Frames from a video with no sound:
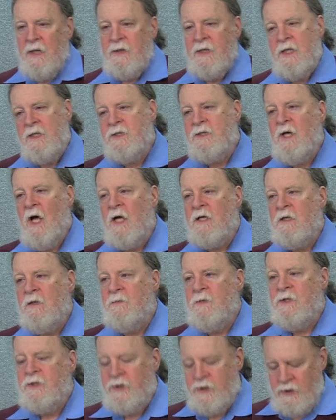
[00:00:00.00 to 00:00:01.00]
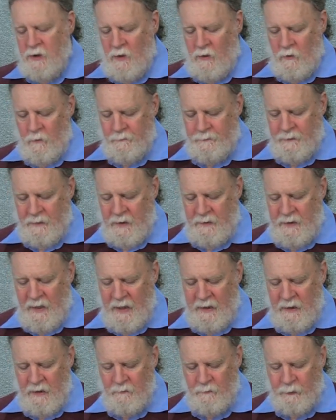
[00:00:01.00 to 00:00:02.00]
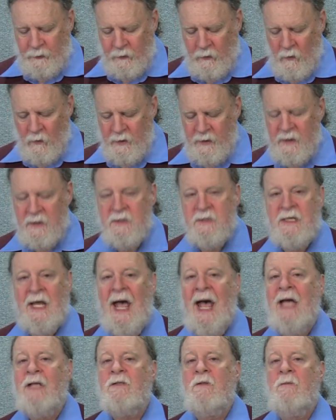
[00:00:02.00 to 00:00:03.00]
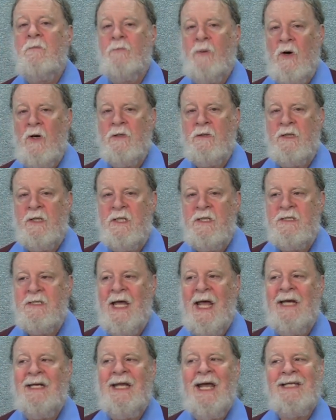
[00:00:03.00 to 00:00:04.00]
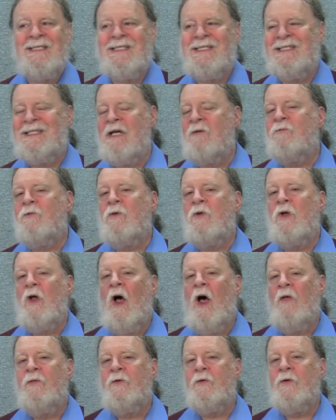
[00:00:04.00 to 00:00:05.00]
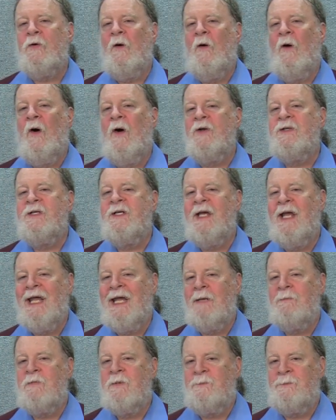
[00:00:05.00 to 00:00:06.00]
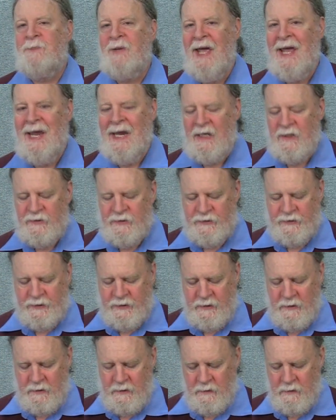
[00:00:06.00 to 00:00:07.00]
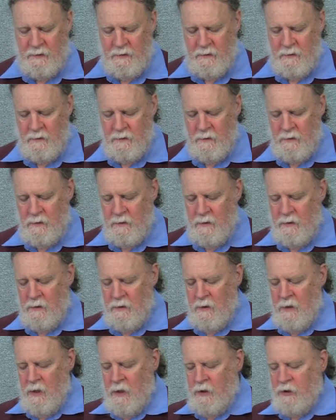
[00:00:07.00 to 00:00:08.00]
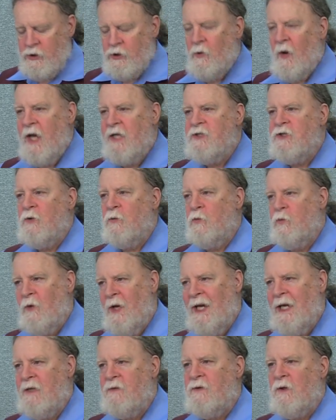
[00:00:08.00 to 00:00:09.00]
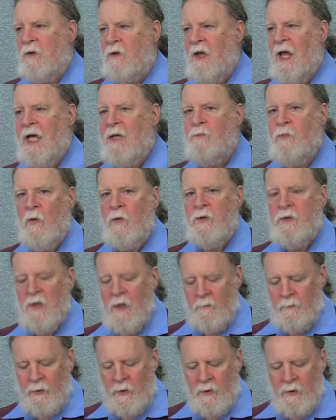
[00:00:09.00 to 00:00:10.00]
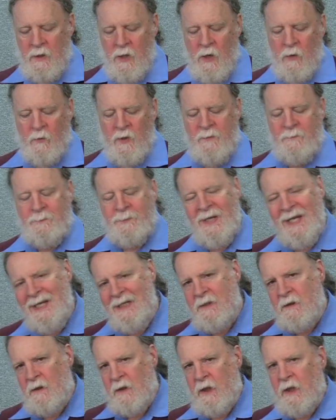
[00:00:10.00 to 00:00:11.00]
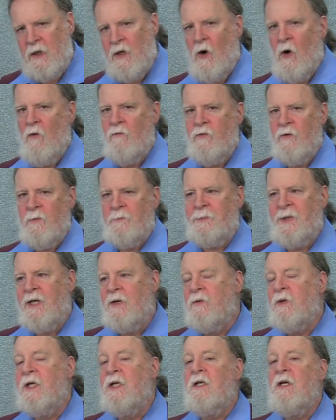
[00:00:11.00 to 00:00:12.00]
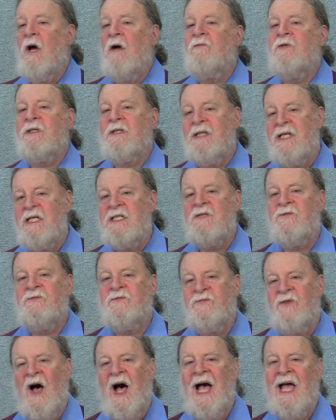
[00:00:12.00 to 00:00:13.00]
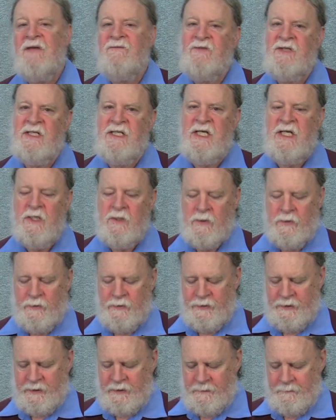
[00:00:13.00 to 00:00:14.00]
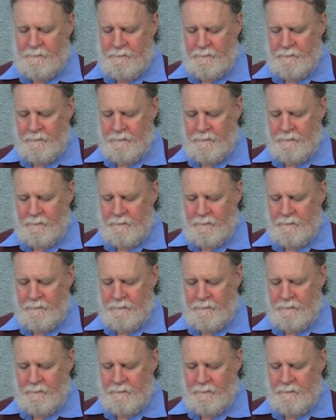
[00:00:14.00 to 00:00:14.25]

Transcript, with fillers: These documents show that employees at Barclays and at several other unnamed banks tried to rig the LIBOR number repeatedly over a period of at least five years.